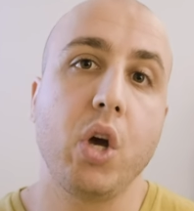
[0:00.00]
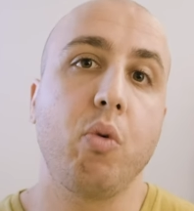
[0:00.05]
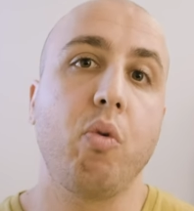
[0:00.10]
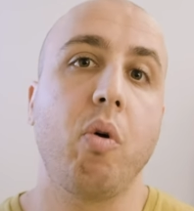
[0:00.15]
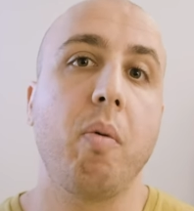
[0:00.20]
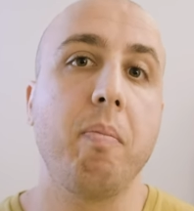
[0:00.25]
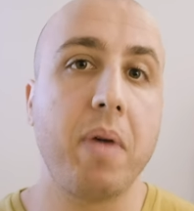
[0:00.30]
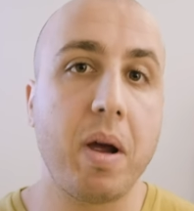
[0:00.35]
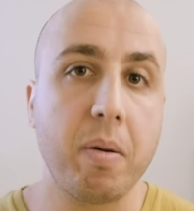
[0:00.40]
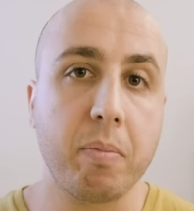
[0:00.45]

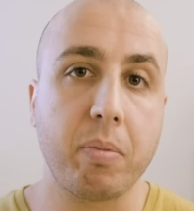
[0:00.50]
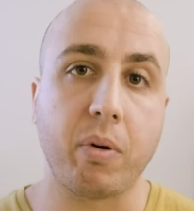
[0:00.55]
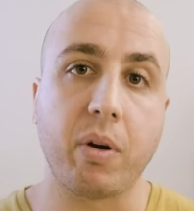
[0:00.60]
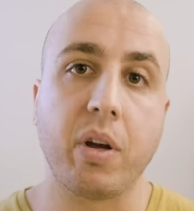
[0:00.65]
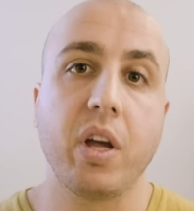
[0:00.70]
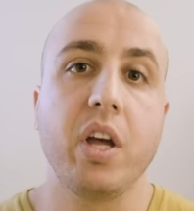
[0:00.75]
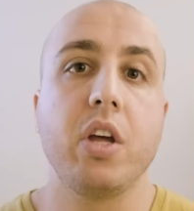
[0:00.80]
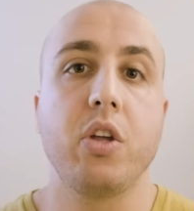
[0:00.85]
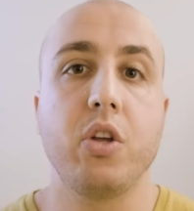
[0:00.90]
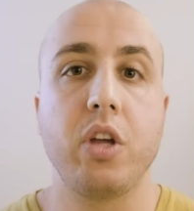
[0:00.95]

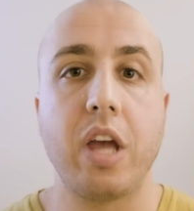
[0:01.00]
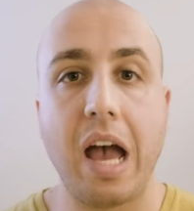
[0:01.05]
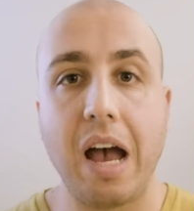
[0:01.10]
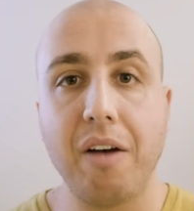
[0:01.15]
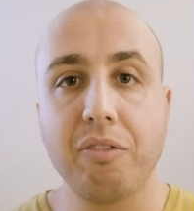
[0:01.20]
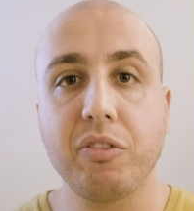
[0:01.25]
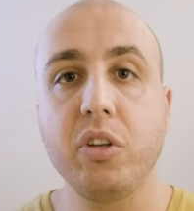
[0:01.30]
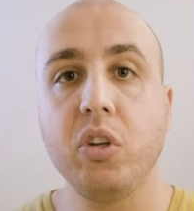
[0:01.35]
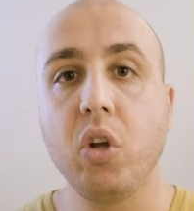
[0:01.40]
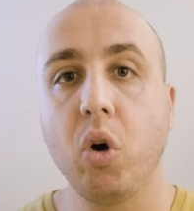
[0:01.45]
Remember, you
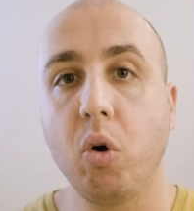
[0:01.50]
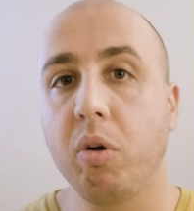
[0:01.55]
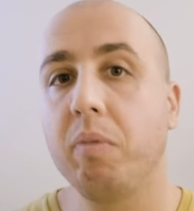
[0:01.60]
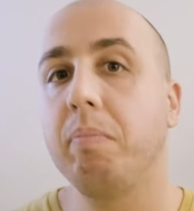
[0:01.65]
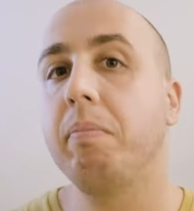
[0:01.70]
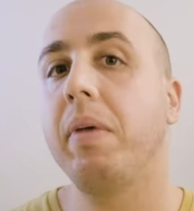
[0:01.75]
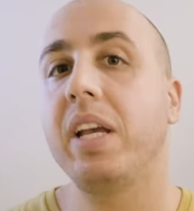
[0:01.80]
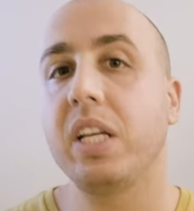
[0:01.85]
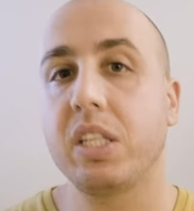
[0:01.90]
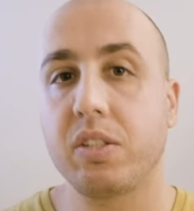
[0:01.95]
have to know what
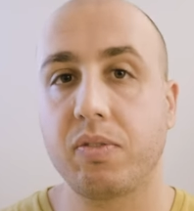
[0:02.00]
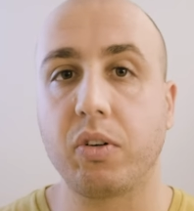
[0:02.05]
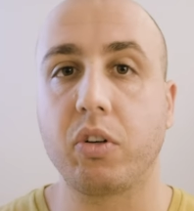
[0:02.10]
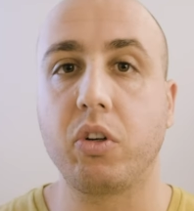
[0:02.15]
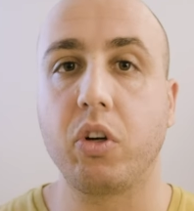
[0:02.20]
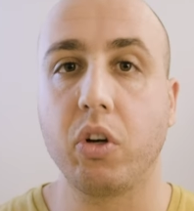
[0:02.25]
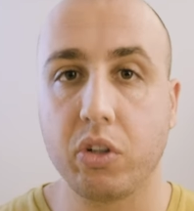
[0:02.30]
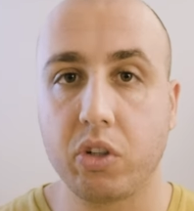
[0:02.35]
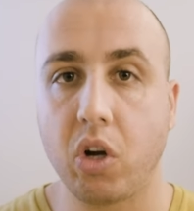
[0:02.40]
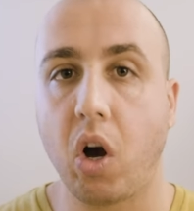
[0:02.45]
makes for
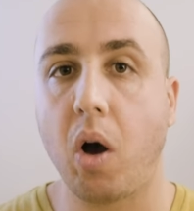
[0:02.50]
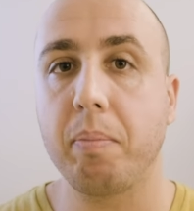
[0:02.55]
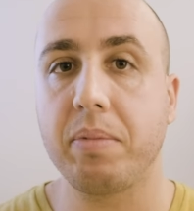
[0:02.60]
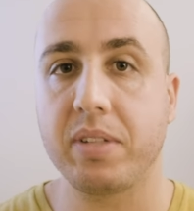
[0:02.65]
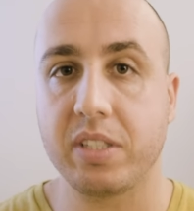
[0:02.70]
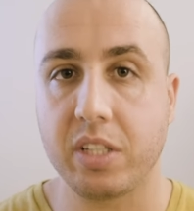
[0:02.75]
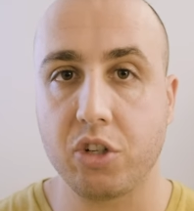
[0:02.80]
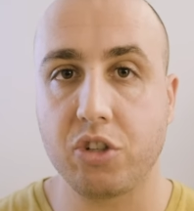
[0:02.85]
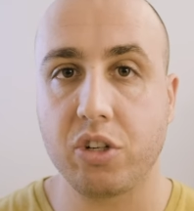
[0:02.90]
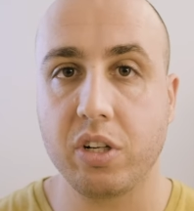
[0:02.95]
good
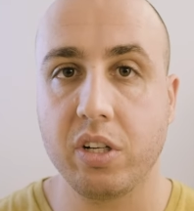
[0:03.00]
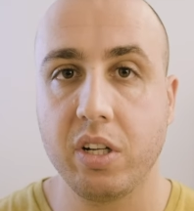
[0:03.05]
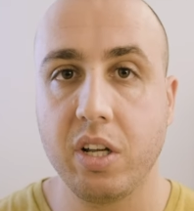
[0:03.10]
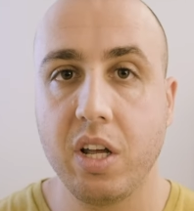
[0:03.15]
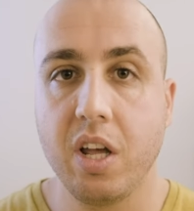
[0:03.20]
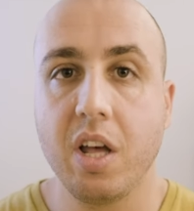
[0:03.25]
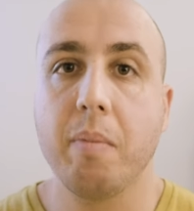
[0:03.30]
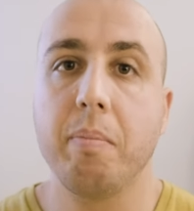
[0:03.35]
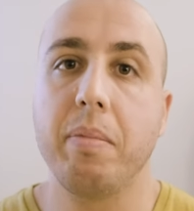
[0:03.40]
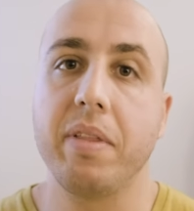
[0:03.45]
composition,
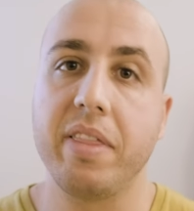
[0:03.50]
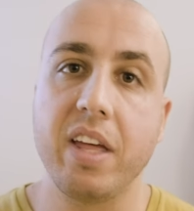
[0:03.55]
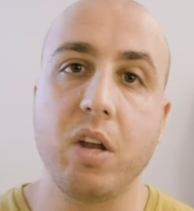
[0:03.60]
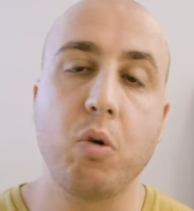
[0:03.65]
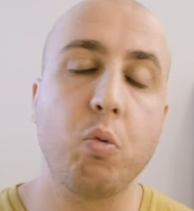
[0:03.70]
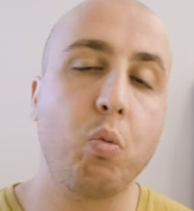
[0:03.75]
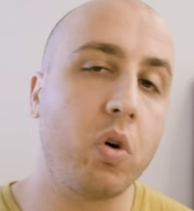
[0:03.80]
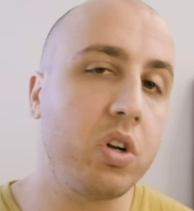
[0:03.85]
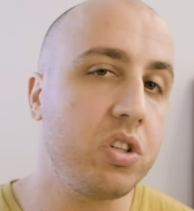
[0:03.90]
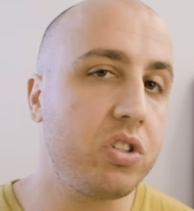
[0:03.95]
but
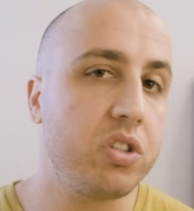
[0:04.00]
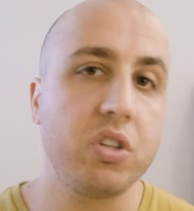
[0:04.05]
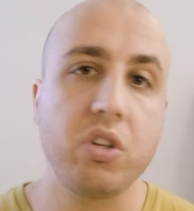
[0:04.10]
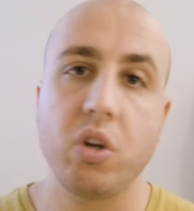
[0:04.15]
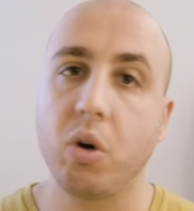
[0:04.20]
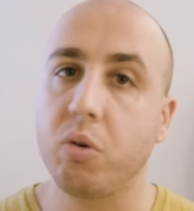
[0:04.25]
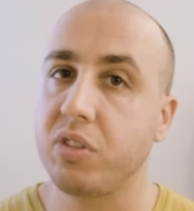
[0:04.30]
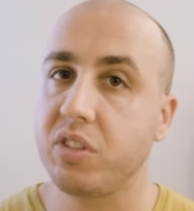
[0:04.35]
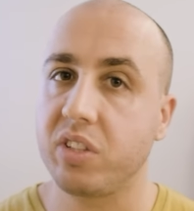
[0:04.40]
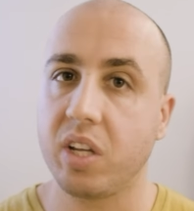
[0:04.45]
then once you
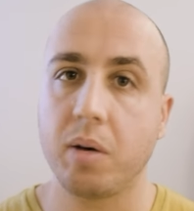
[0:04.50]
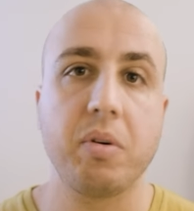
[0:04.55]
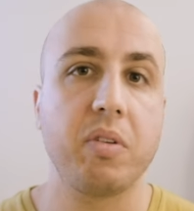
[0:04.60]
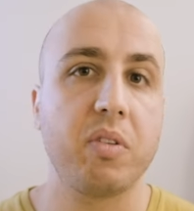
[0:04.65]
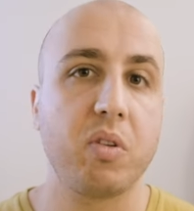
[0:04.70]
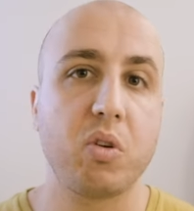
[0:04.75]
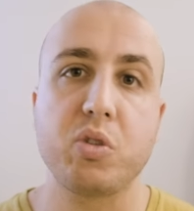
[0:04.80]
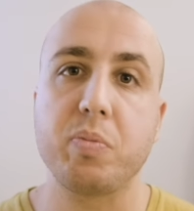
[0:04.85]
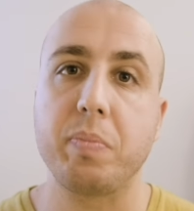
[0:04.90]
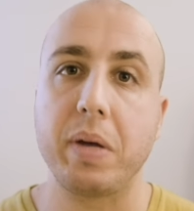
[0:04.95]
know some
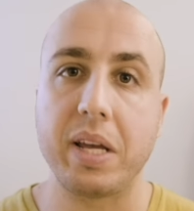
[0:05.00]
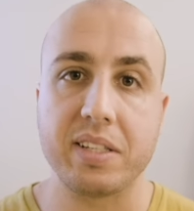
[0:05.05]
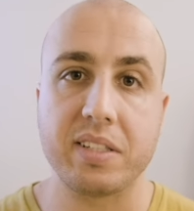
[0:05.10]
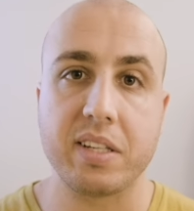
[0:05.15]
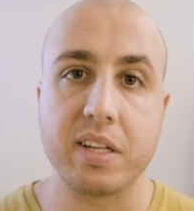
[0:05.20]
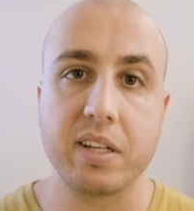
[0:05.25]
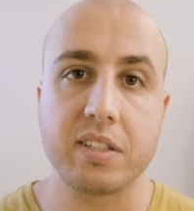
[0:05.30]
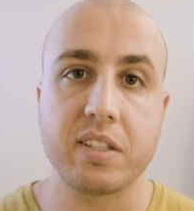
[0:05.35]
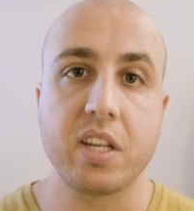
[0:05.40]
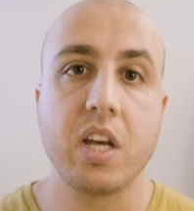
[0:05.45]
of those
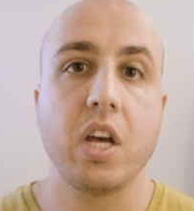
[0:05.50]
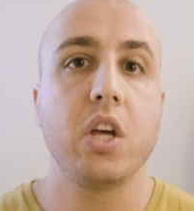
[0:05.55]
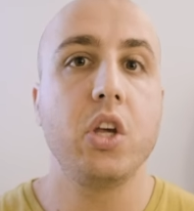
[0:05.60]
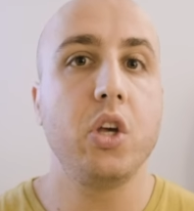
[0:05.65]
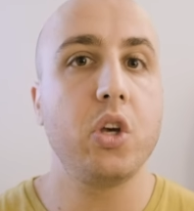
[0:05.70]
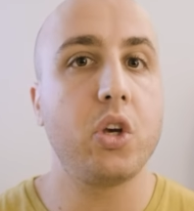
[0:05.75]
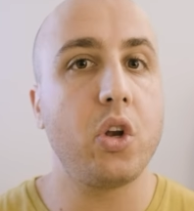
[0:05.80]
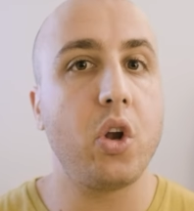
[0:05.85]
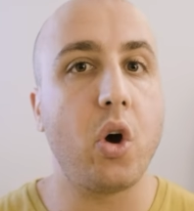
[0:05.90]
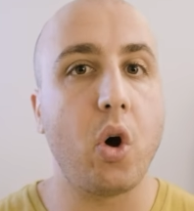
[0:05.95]
basics,
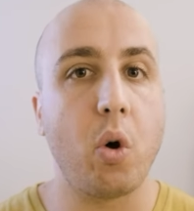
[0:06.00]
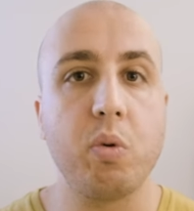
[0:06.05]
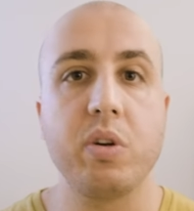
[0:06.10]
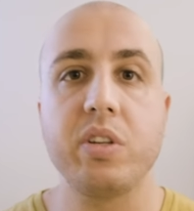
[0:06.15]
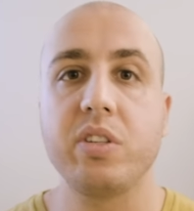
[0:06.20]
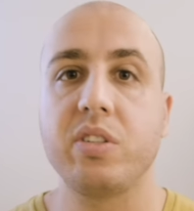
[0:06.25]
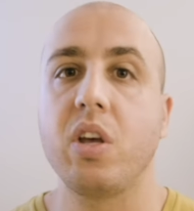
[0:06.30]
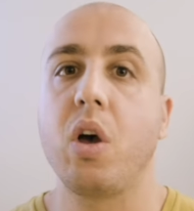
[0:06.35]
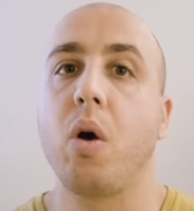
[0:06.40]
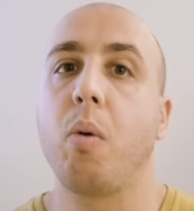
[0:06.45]
you can
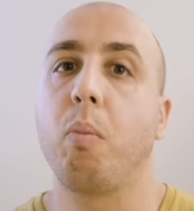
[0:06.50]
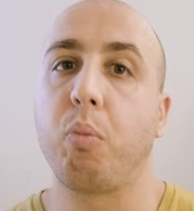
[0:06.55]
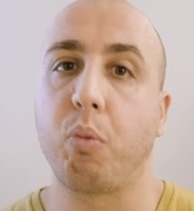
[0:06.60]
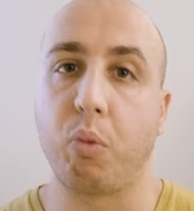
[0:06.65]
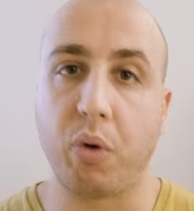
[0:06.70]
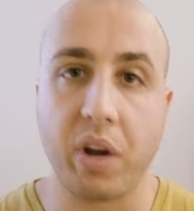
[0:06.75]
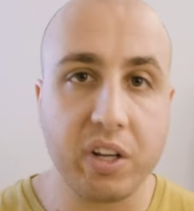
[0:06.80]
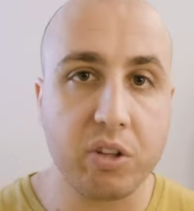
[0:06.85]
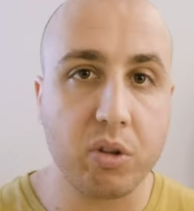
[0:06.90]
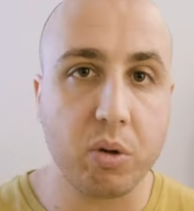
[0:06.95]
always
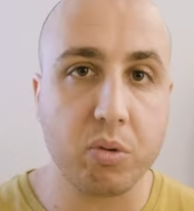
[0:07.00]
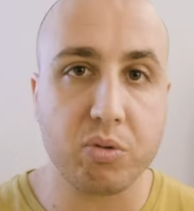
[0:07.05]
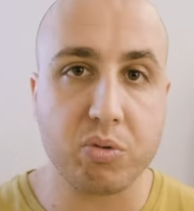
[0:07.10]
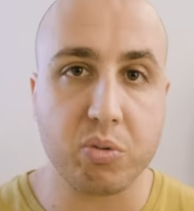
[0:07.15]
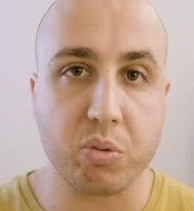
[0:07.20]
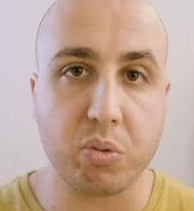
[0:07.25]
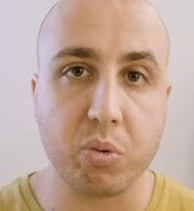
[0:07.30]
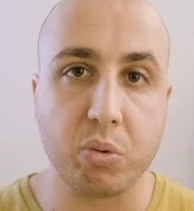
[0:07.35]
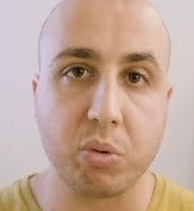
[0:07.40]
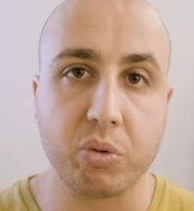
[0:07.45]
break those
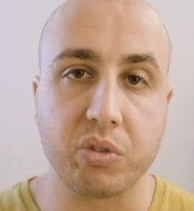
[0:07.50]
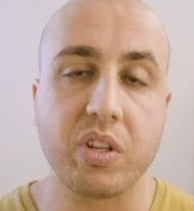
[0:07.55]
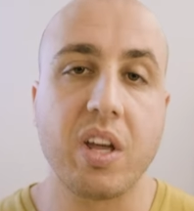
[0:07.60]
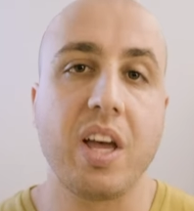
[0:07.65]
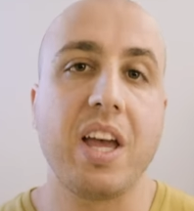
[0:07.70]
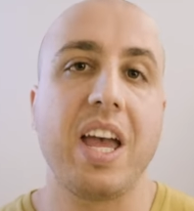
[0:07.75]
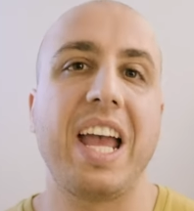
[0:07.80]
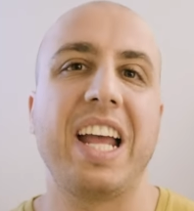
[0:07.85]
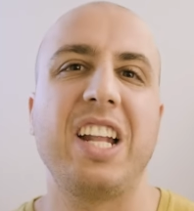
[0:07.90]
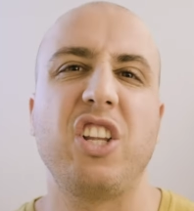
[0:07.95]
rules
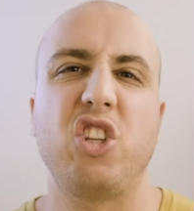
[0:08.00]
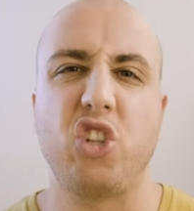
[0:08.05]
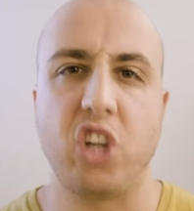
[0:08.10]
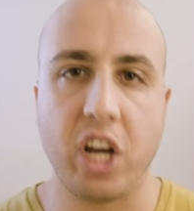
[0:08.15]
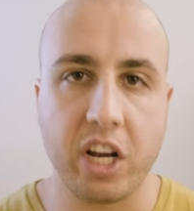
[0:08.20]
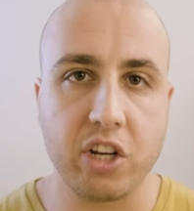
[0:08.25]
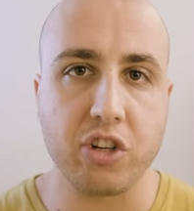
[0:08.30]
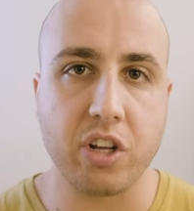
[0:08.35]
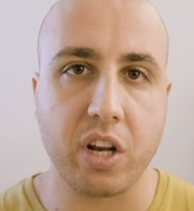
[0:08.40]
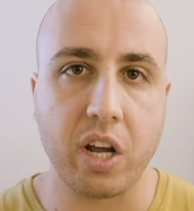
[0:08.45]
and
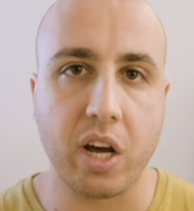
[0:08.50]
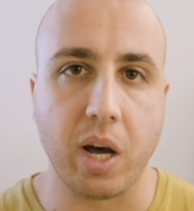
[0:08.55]
change it